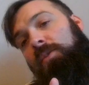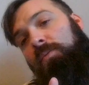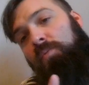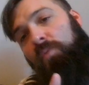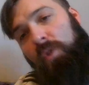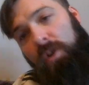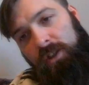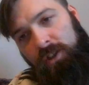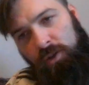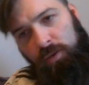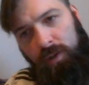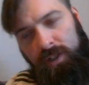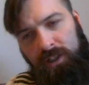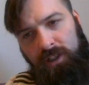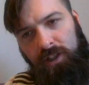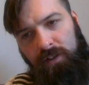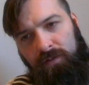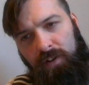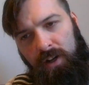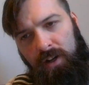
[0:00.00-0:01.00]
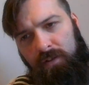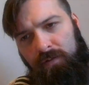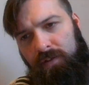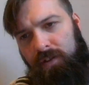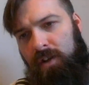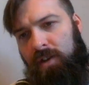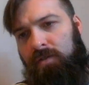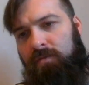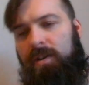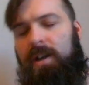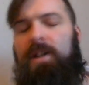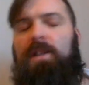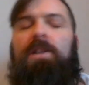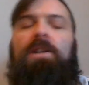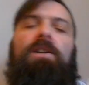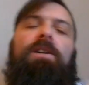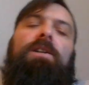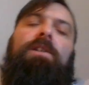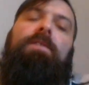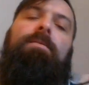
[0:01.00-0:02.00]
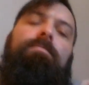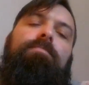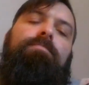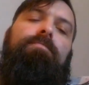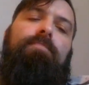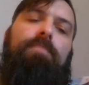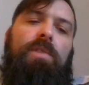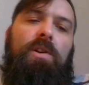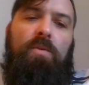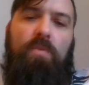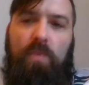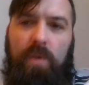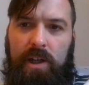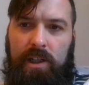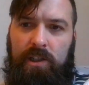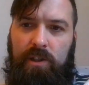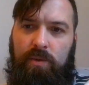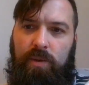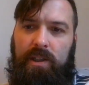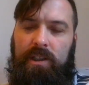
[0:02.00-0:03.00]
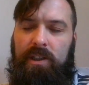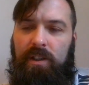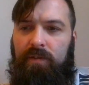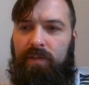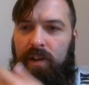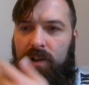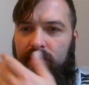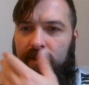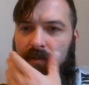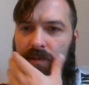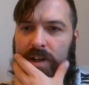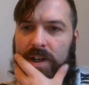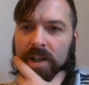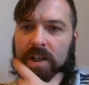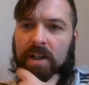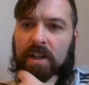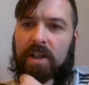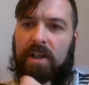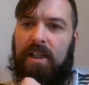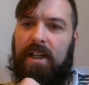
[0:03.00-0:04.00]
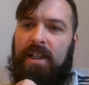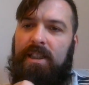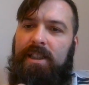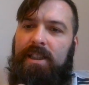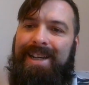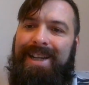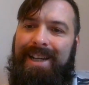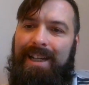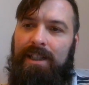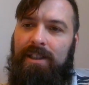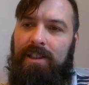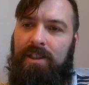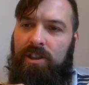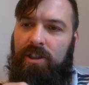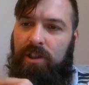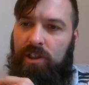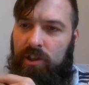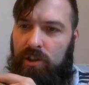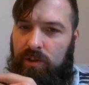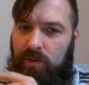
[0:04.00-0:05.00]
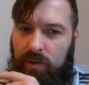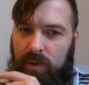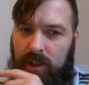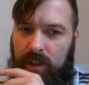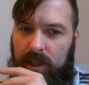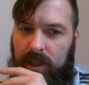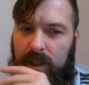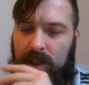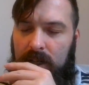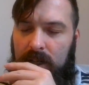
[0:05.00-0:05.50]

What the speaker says: the 125 at red car, the 125 at red car, and that is King's School